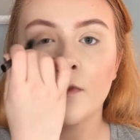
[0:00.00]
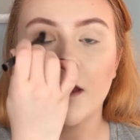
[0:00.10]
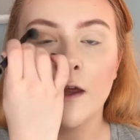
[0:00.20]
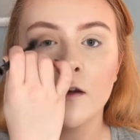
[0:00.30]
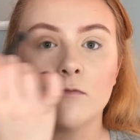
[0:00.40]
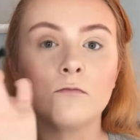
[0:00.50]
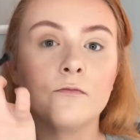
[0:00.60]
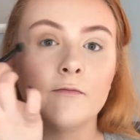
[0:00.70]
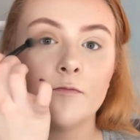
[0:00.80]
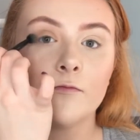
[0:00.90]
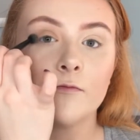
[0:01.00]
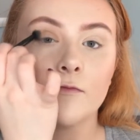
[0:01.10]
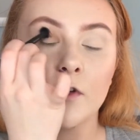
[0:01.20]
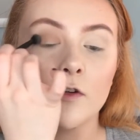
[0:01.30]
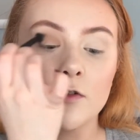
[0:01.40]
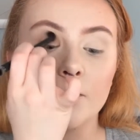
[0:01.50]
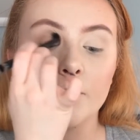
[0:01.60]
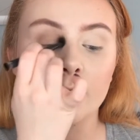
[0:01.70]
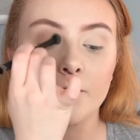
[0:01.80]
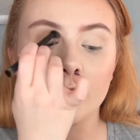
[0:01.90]
then good.
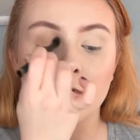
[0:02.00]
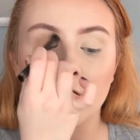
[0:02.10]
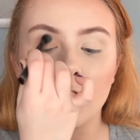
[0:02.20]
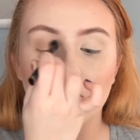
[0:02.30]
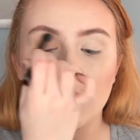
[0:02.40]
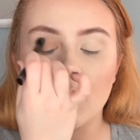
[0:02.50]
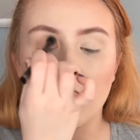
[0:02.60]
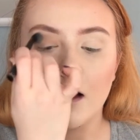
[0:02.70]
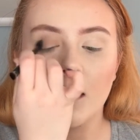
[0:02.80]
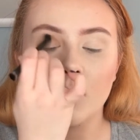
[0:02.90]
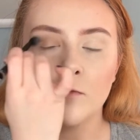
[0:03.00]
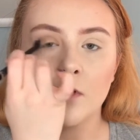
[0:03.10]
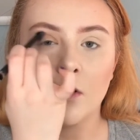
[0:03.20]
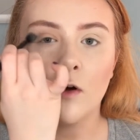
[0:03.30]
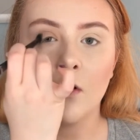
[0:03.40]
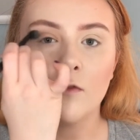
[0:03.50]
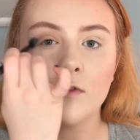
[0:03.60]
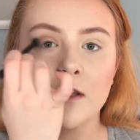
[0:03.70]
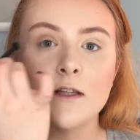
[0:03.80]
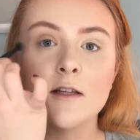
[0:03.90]
I'm not
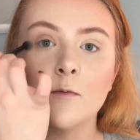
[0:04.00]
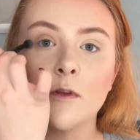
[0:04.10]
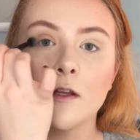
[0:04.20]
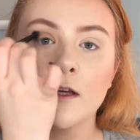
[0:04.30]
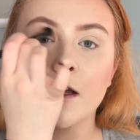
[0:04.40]
really someone that